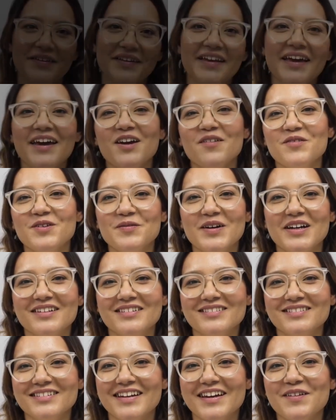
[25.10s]
Hey
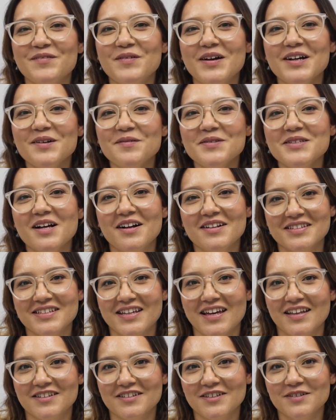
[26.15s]
everyone, and welcome to All
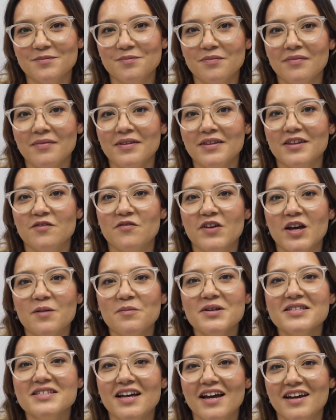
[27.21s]
Together, the
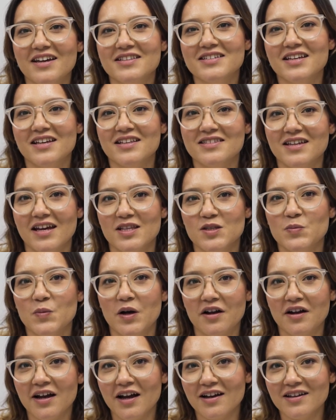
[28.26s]
Family Science Insights
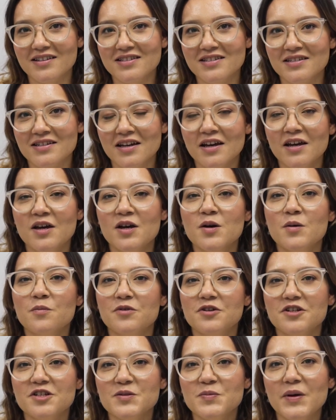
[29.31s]
podcast,
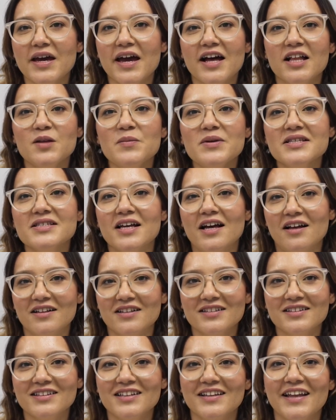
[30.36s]
produced by
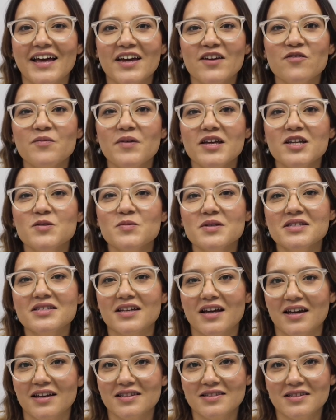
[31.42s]
LMSL, the Life Management
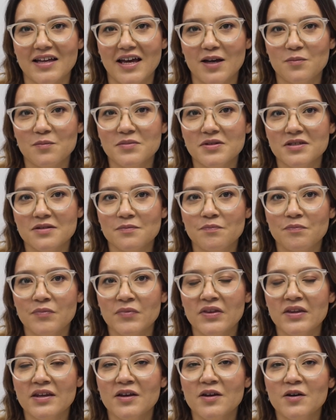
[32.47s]
Science Labs.
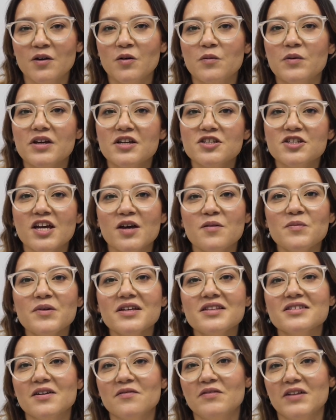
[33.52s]
We are
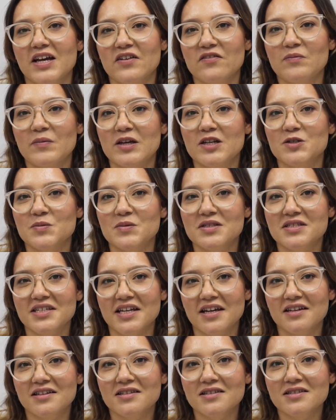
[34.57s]
champions of life management
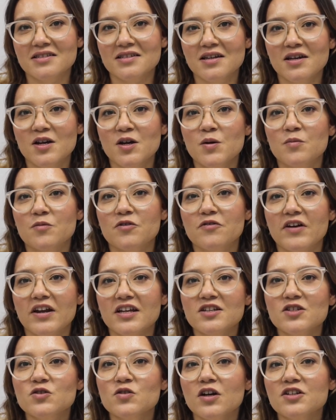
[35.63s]
science,
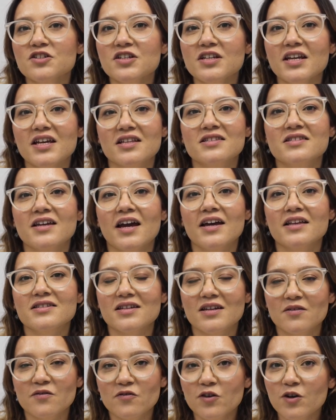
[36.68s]
providing structured insights
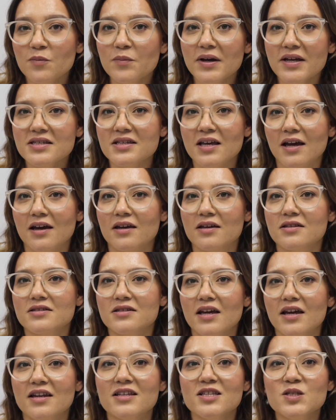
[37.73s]
informed by science
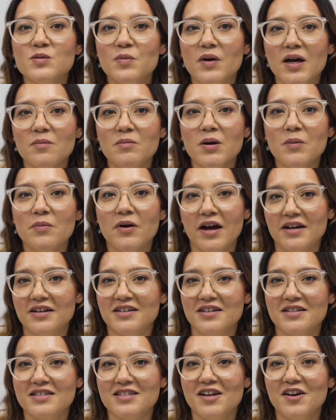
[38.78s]
and inspired by
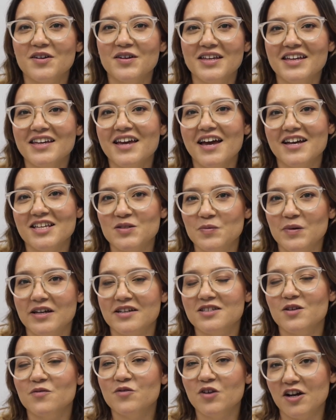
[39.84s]
practice on key
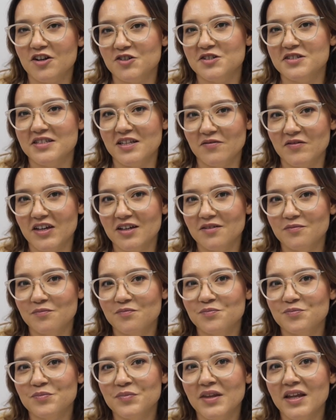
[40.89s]
aspects of conscious living.
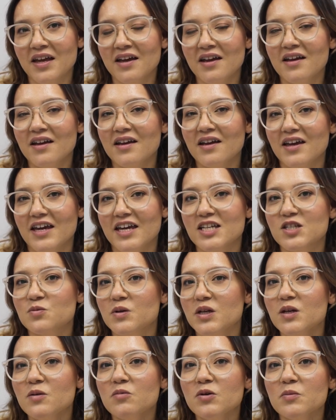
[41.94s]
Each
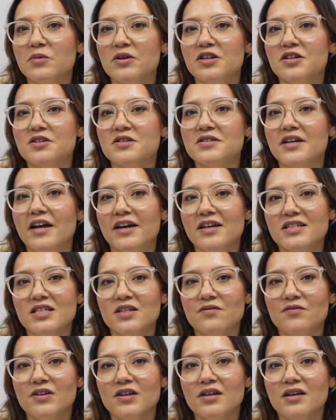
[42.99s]
week, we bring you
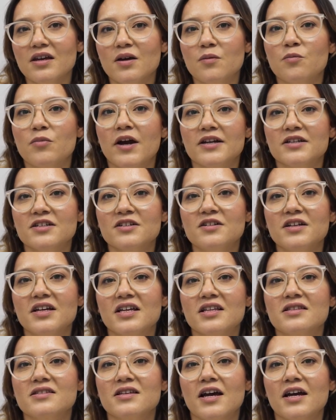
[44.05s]
scientific and practical
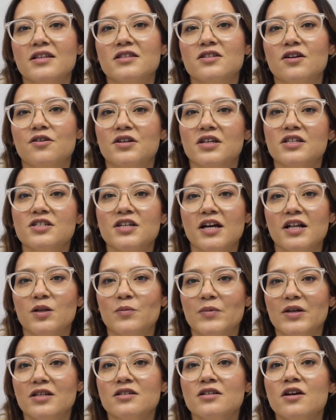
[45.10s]
insights on each
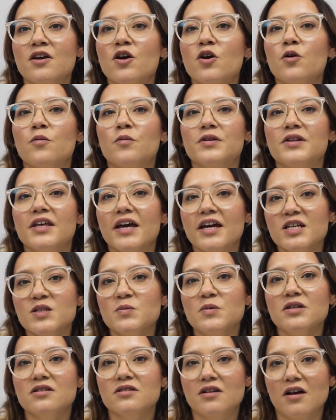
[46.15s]
element with the
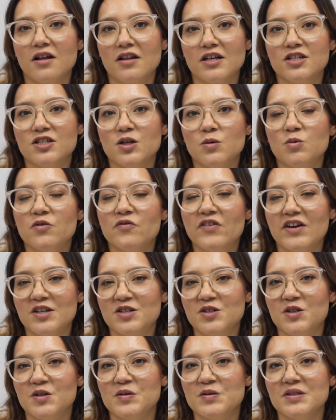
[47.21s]
expert knowledge of
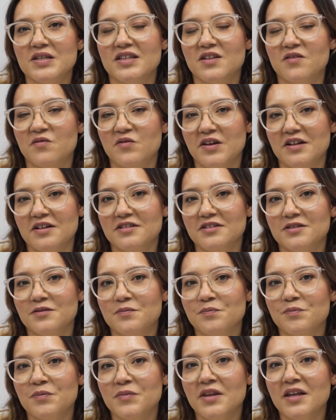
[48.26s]
professionals in the field.
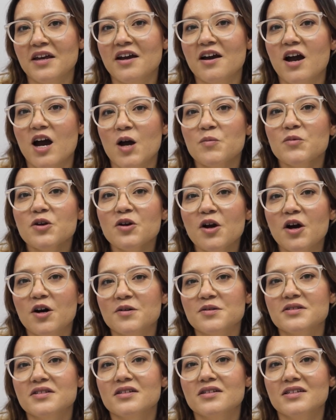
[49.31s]
I'm your
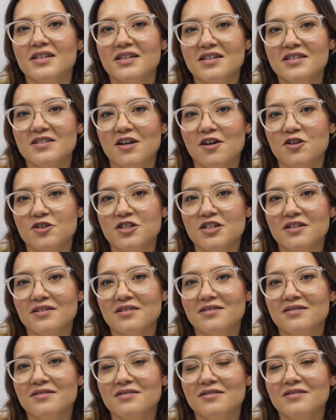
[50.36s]
host, Dina Sargeant.
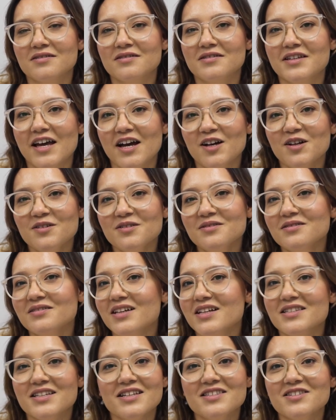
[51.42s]
Now,
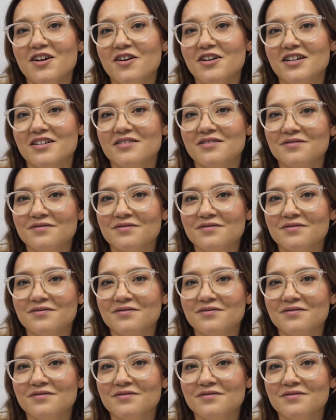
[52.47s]
let's get started.